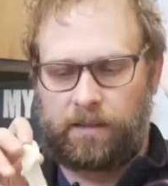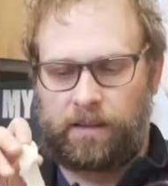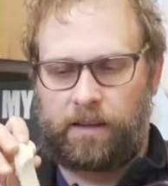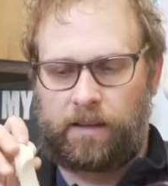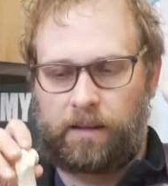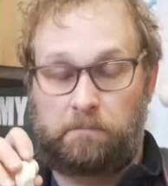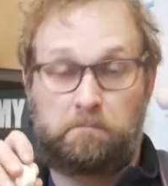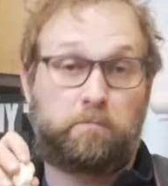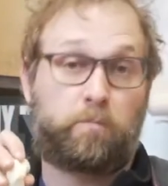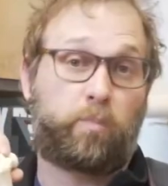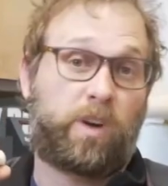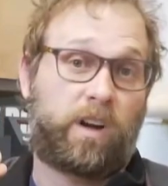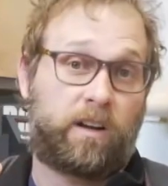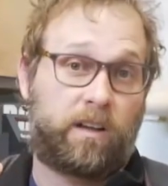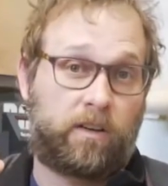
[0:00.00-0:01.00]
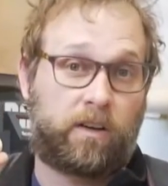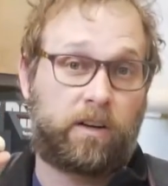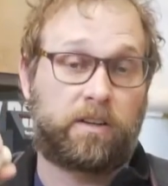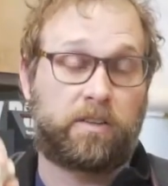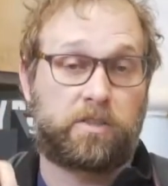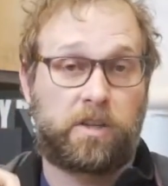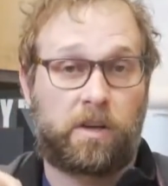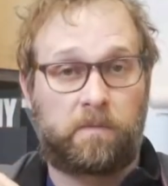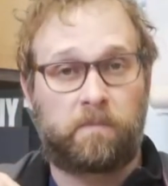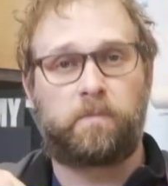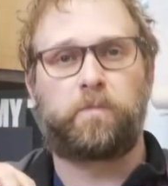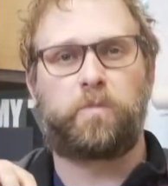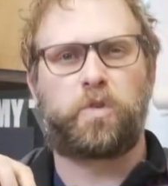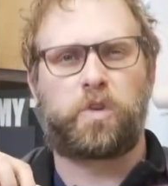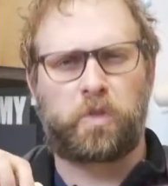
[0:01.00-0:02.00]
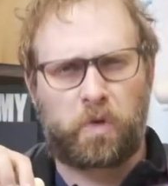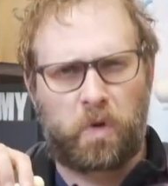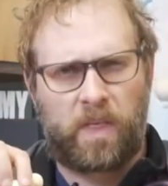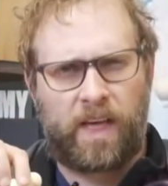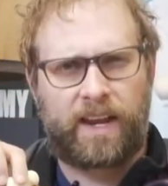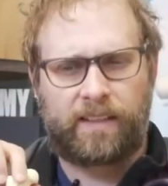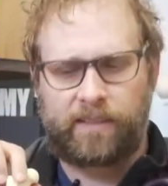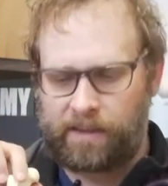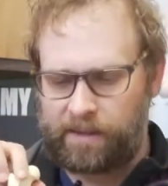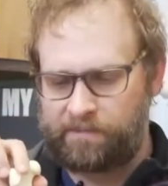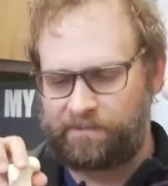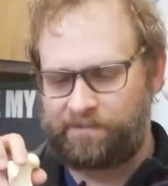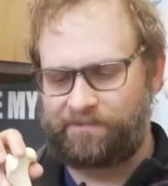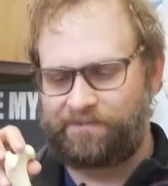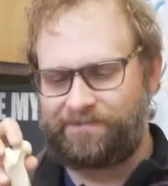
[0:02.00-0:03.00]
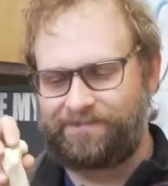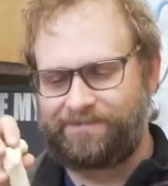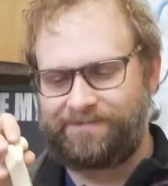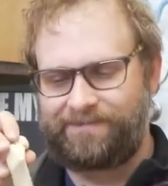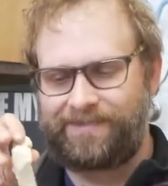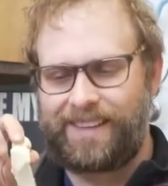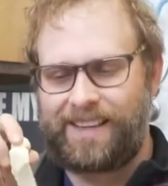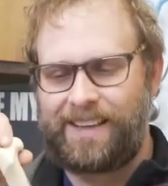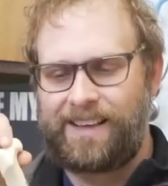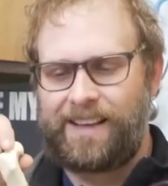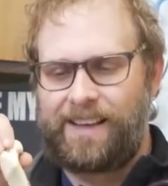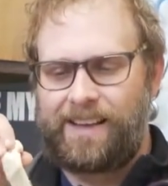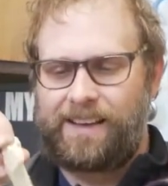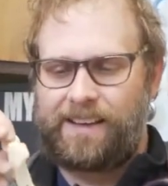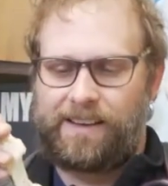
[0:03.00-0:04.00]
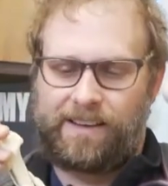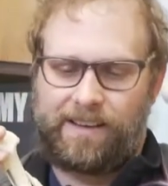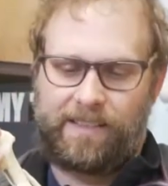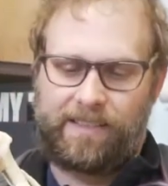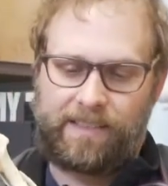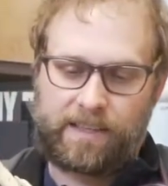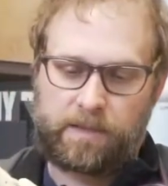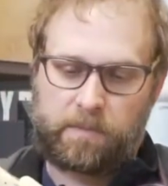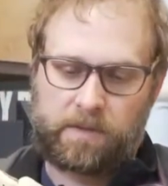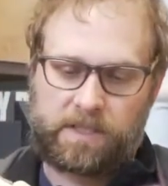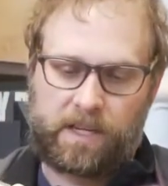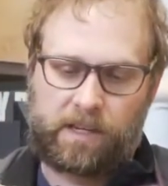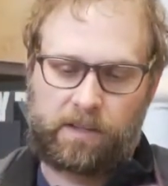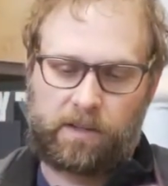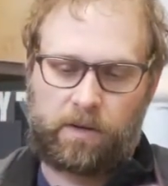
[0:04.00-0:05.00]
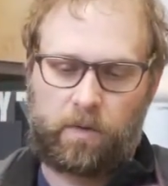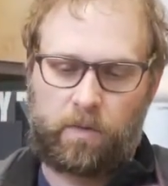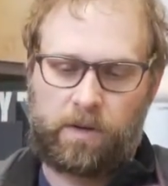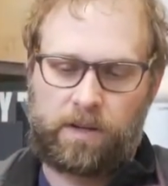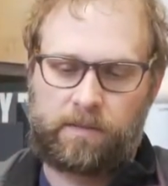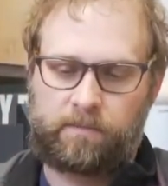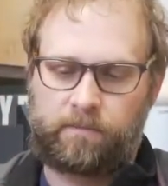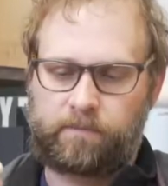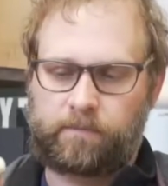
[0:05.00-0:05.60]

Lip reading: and prayer doesn't hurt, so you can throw that in there. This particular one,